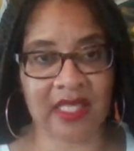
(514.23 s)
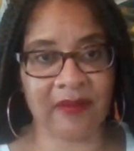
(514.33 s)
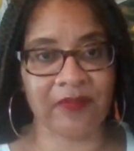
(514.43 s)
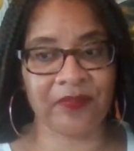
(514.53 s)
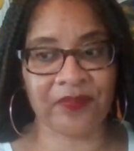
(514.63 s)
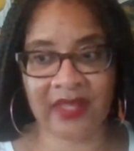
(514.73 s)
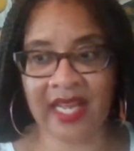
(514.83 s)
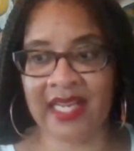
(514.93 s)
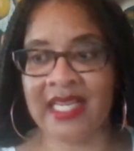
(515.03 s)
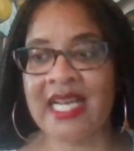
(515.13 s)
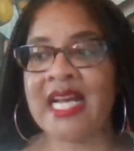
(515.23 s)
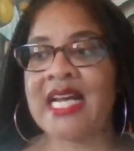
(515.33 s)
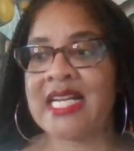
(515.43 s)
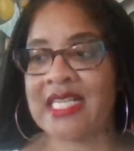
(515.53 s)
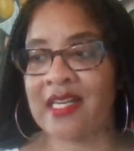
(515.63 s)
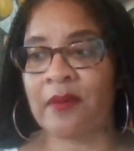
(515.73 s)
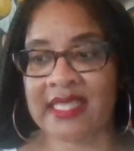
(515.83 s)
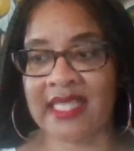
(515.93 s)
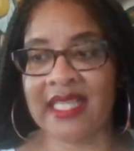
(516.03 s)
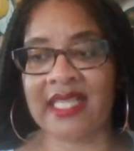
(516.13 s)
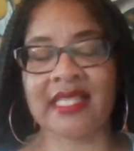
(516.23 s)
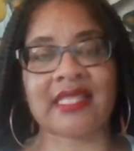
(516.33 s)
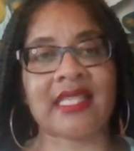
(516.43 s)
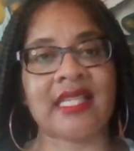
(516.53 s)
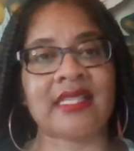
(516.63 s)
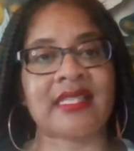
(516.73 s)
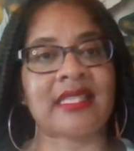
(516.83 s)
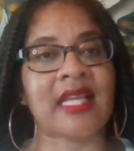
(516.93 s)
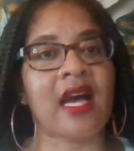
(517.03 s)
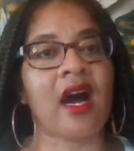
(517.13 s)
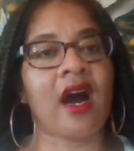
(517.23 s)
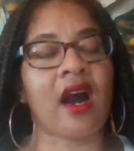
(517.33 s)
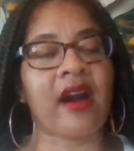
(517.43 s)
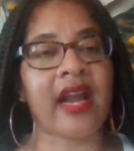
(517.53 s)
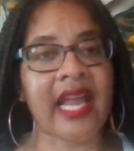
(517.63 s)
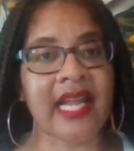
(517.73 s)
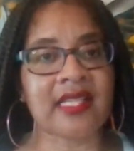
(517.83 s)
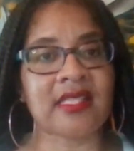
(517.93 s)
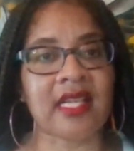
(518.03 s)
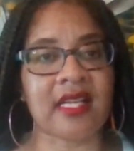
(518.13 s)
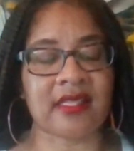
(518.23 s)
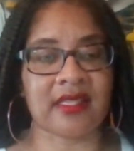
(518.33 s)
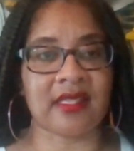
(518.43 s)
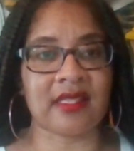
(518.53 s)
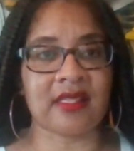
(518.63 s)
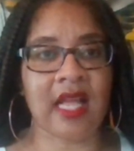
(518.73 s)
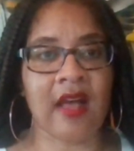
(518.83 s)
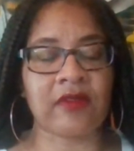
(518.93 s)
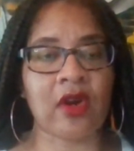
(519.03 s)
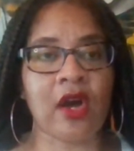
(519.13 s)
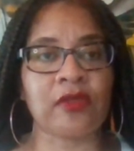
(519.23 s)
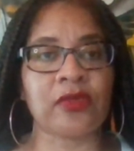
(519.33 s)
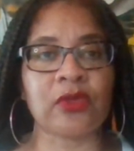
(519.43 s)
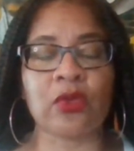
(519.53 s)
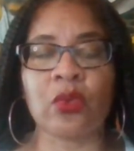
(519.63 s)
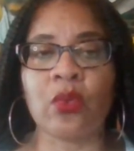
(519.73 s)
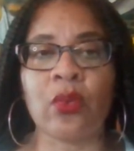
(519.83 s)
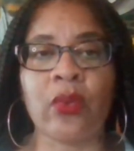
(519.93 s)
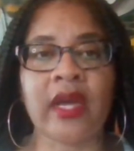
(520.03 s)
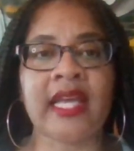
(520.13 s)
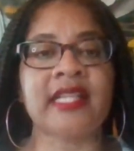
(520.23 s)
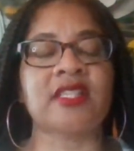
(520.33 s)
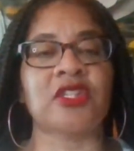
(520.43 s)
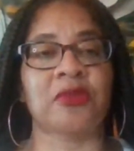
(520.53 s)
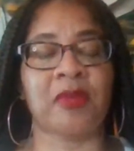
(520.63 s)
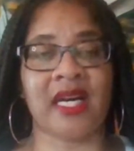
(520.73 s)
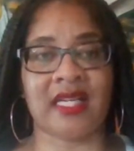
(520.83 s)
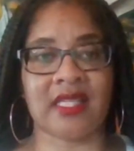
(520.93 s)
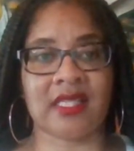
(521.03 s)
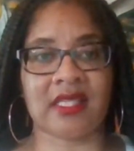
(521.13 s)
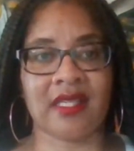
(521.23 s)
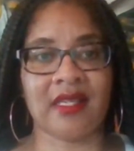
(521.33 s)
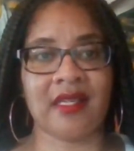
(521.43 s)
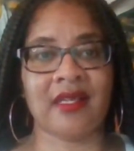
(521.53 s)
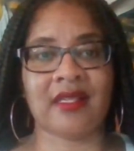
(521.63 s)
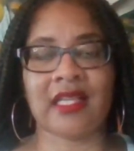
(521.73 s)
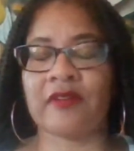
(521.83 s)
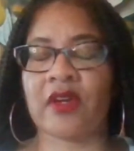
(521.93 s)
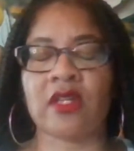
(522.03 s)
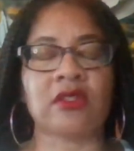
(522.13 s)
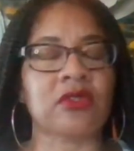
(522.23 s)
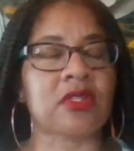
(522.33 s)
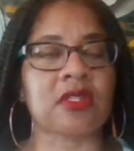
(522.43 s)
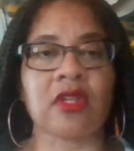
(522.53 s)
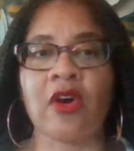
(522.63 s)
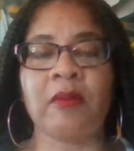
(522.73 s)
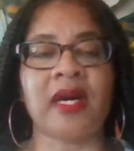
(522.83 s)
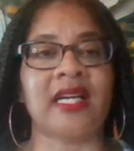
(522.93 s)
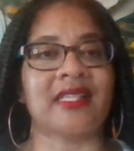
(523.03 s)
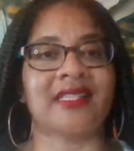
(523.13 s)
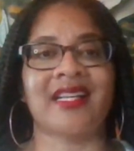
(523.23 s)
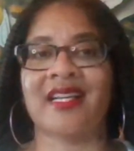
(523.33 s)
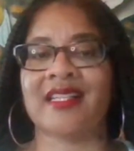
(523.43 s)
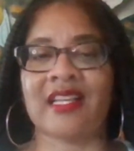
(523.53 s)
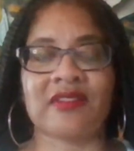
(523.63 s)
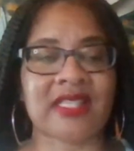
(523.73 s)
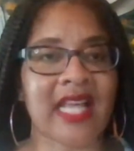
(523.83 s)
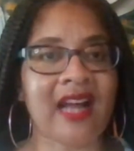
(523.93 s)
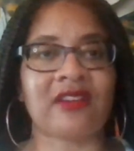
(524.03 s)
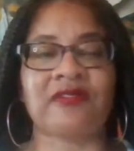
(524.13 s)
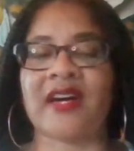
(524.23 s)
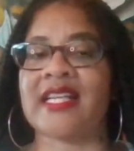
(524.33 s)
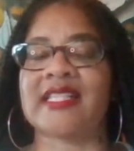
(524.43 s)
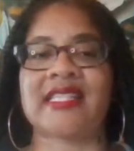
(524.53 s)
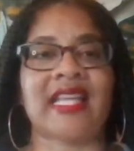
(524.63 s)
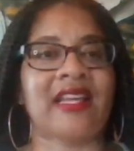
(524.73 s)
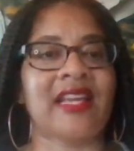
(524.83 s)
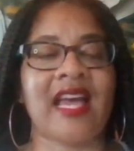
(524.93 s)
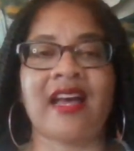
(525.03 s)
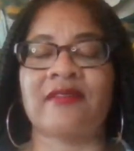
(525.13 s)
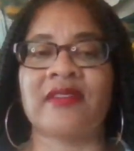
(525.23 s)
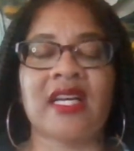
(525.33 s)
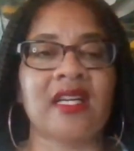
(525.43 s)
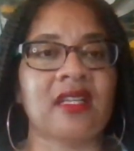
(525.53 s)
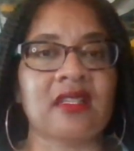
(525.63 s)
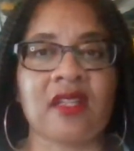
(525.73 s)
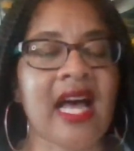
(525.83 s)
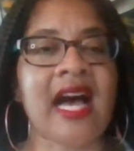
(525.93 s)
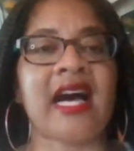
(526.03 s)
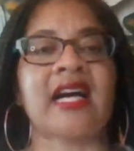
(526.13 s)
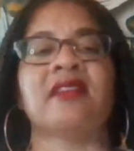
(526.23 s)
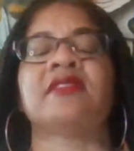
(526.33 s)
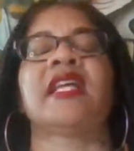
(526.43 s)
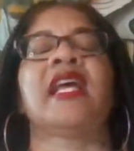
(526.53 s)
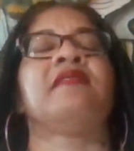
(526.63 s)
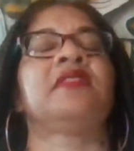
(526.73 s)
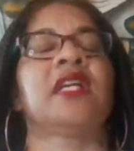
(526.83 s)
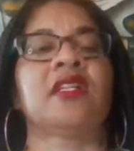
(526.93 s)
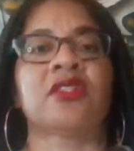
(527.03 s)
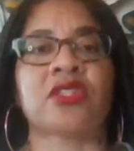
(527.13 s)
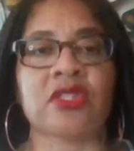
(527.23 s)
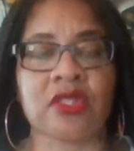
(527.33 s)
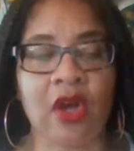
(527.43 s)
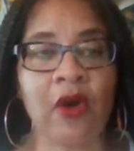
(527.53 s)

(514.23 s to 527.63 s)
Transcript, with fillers: Number six is our ancestors have gone through way too much. They've gone through so much. They've sacrificed. They have lost their lives. They have done so much